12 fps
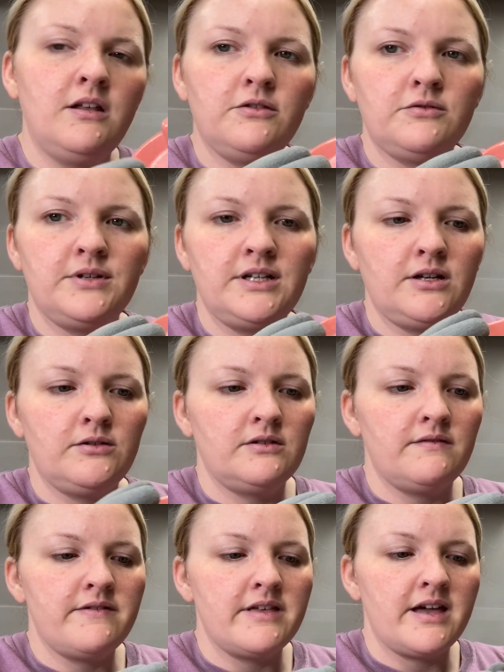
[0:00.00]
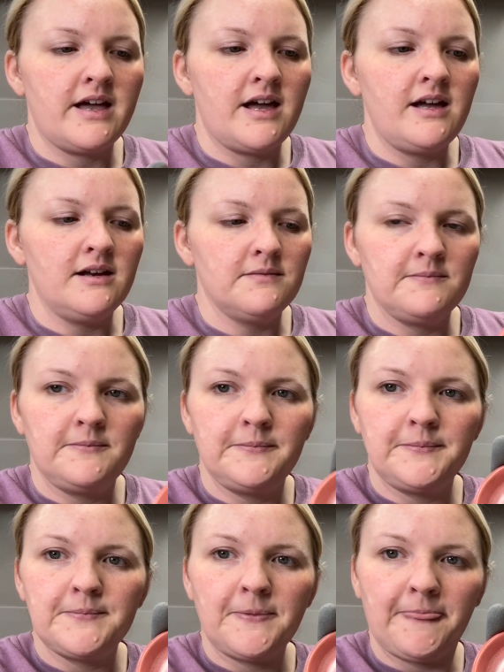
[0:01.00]
3 coats of that.
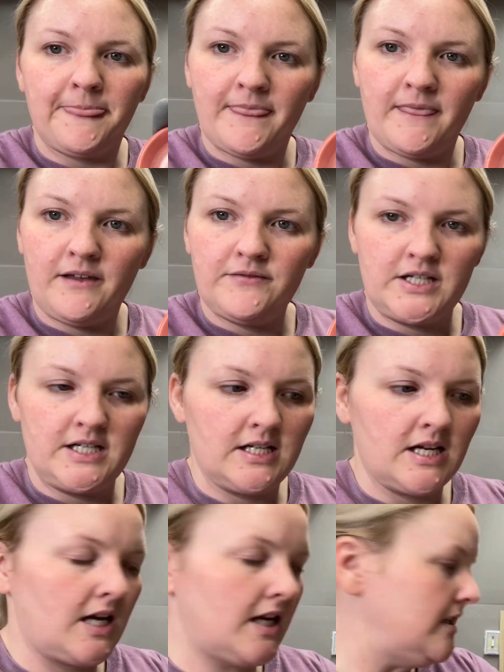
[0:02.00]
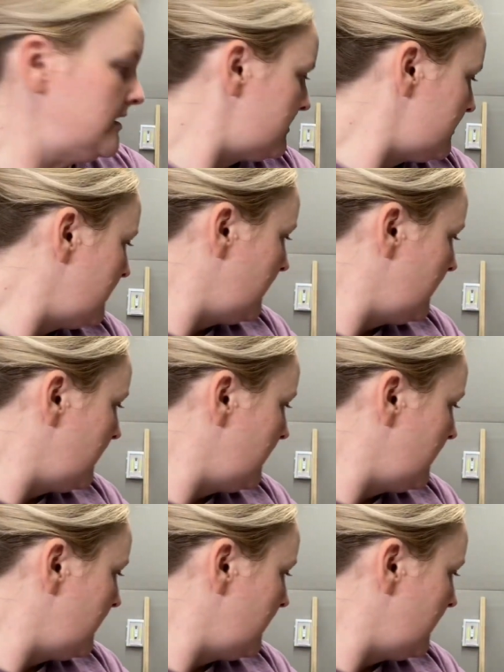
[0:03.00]
Very nice.